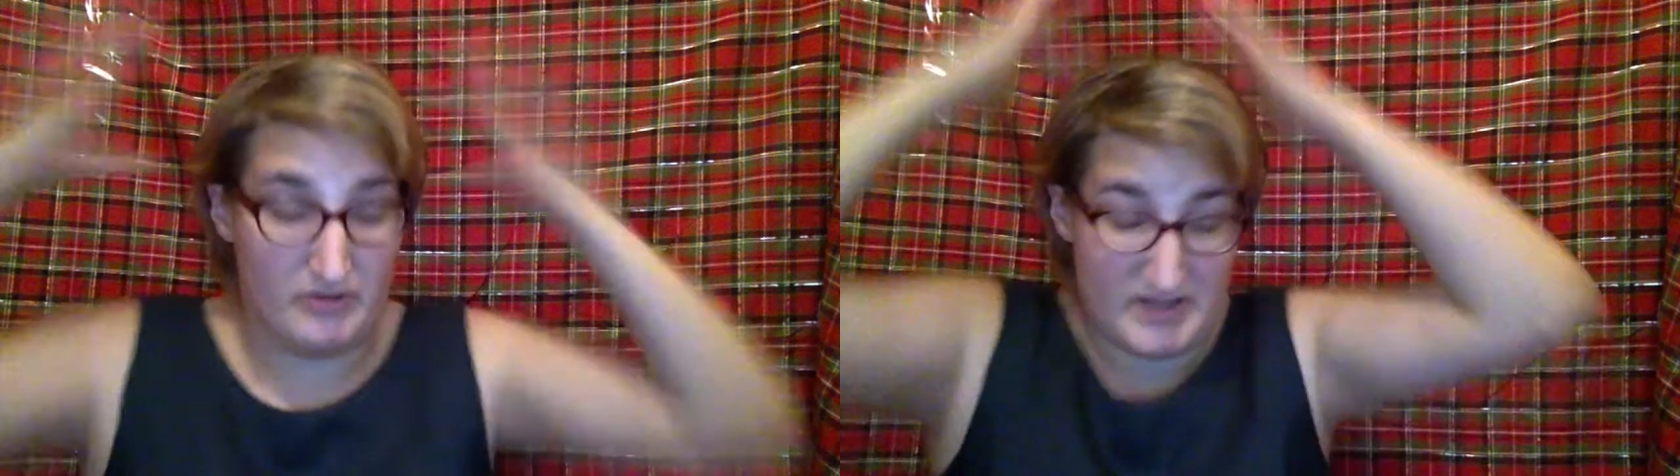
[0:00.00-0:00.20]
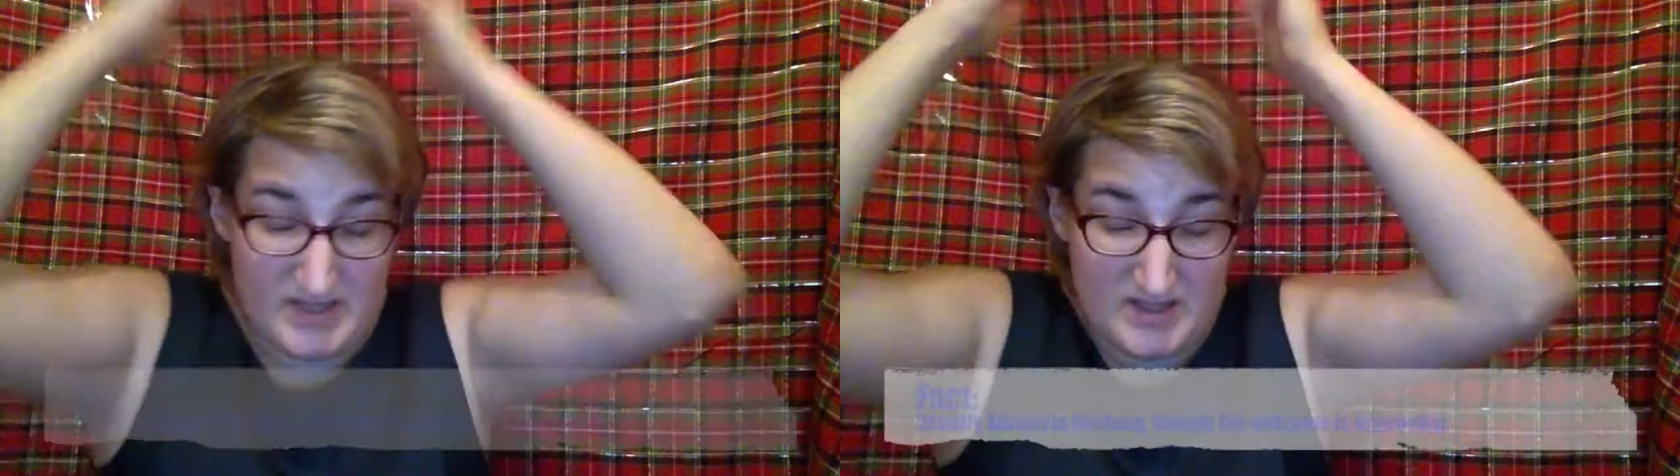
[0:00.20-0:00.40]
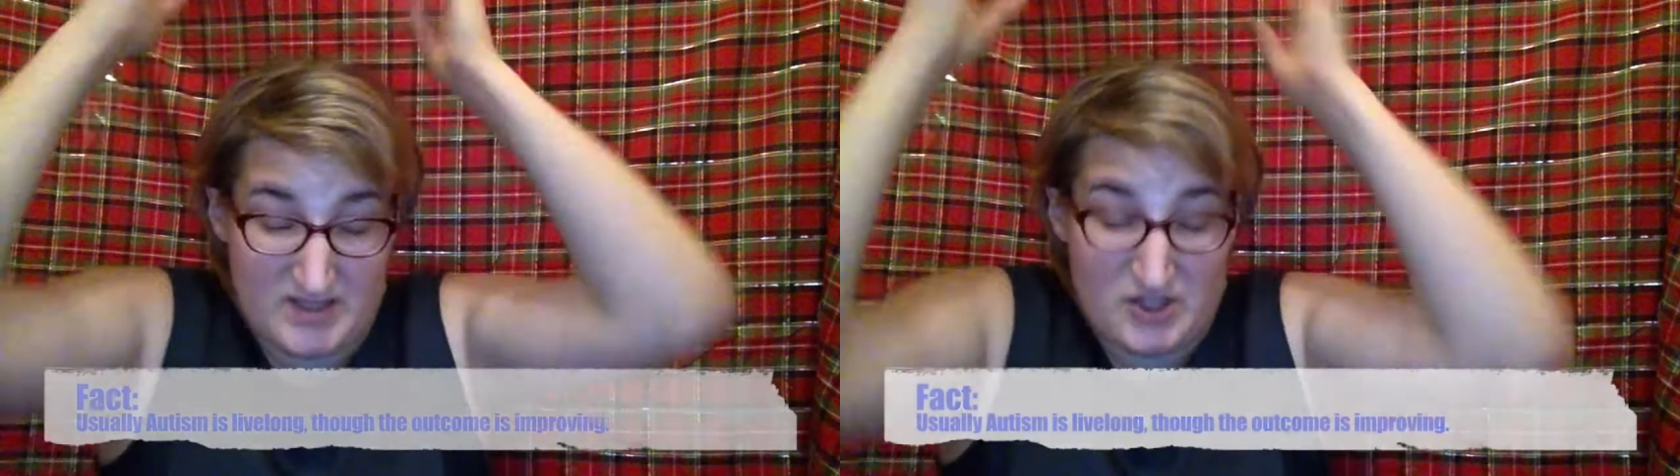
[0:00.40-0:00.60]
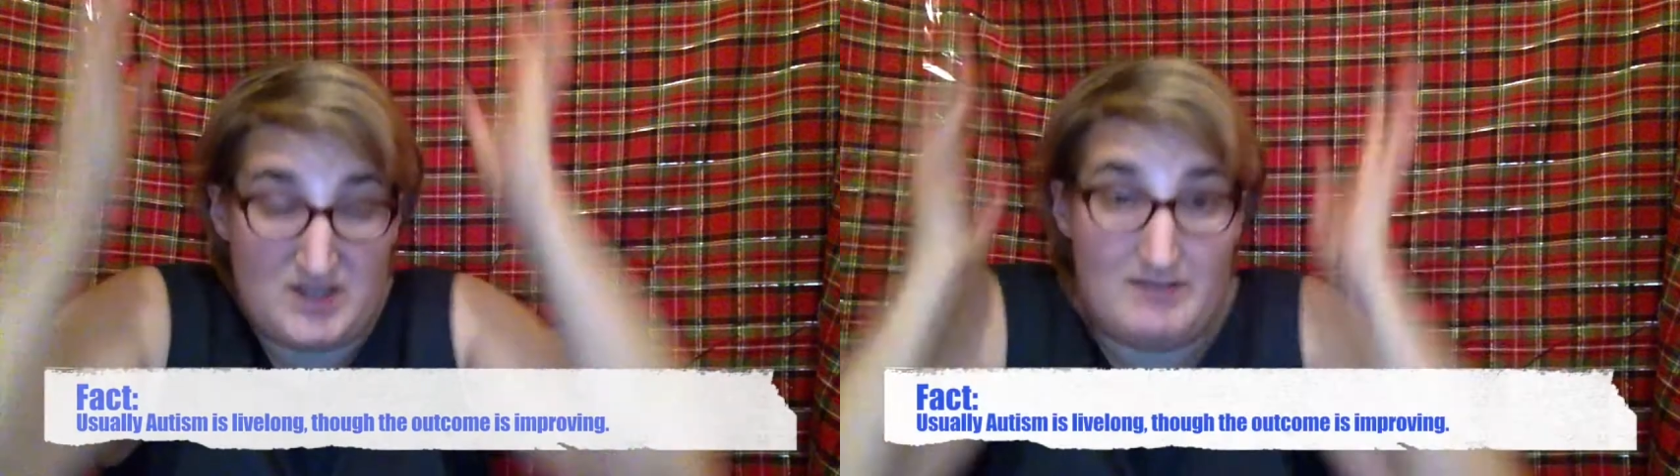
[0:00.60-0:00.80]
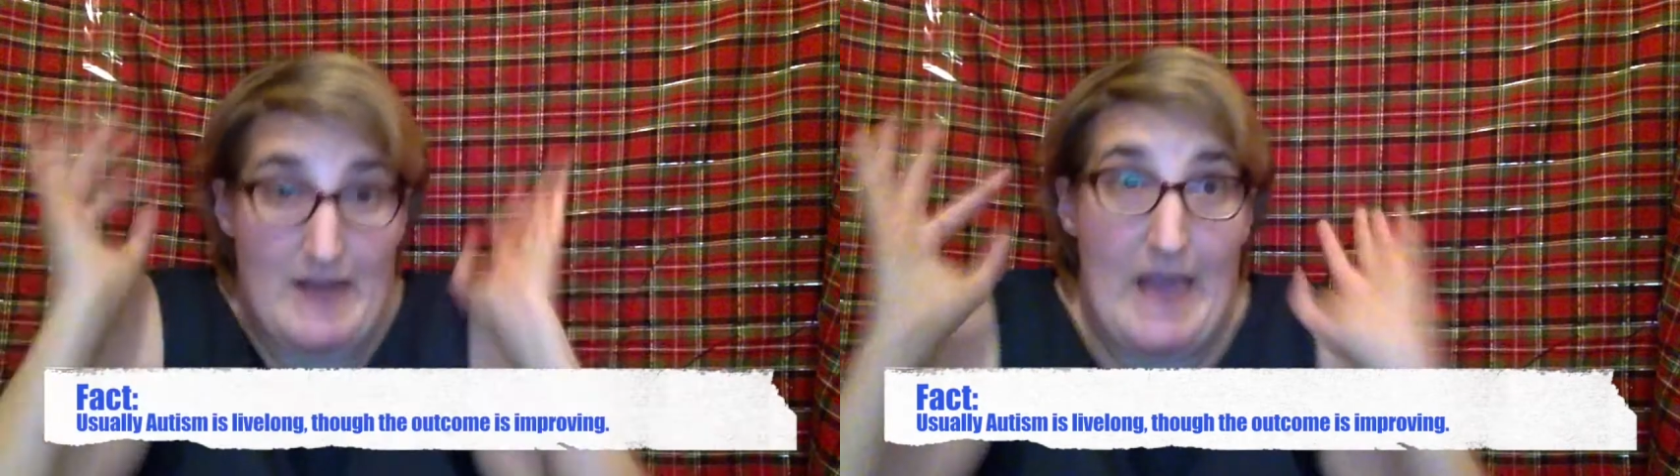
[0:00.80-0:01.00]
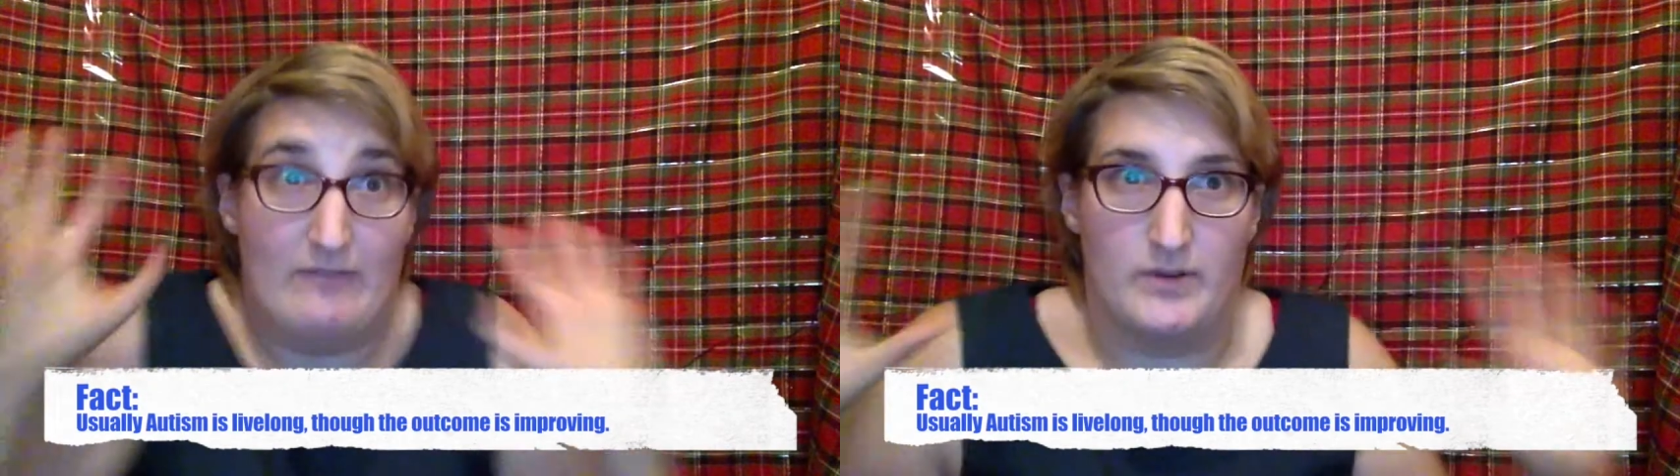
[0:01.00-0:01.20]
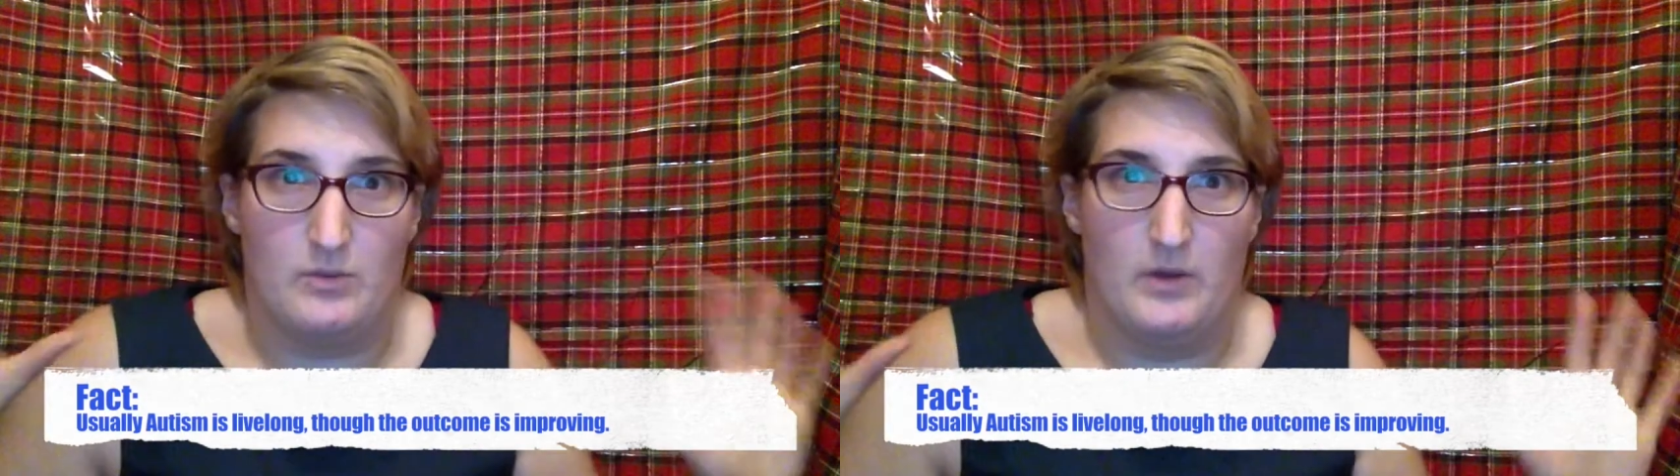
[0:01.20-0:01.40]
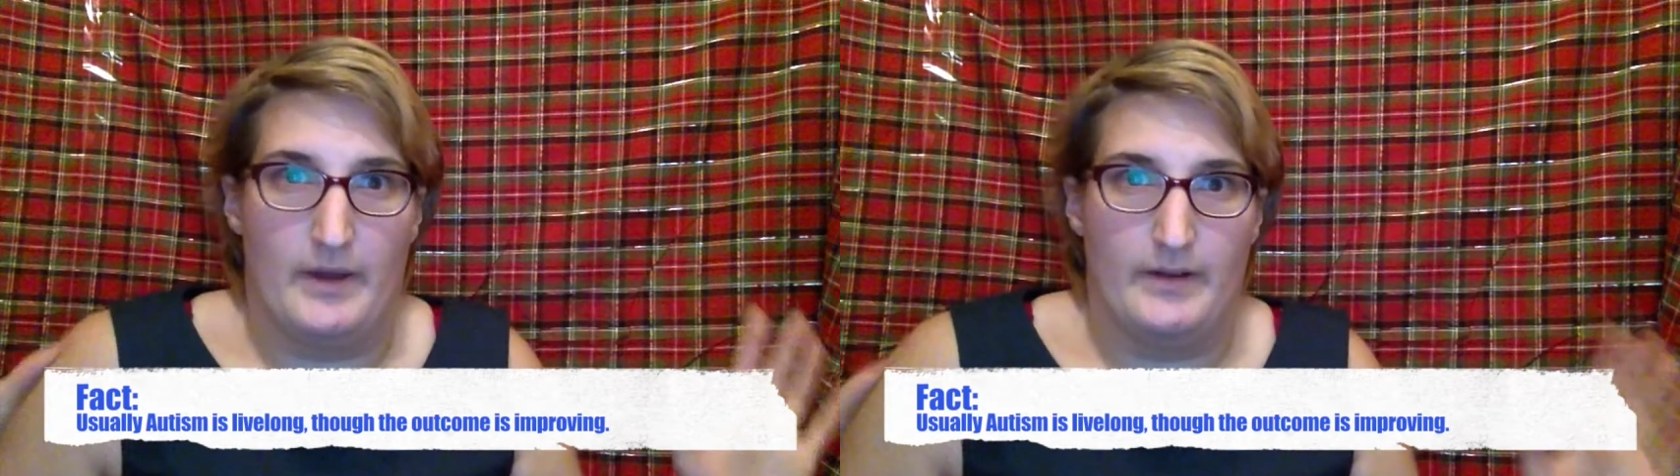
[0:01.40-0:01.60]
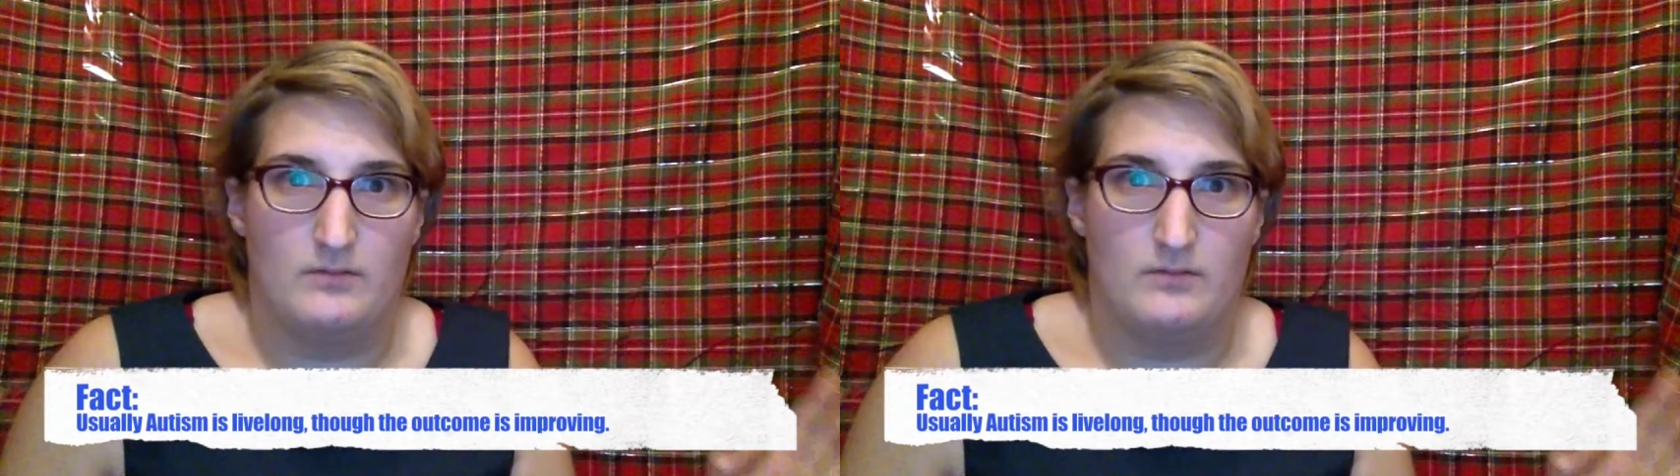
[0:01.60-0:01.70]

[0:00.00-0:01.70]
and just everyone.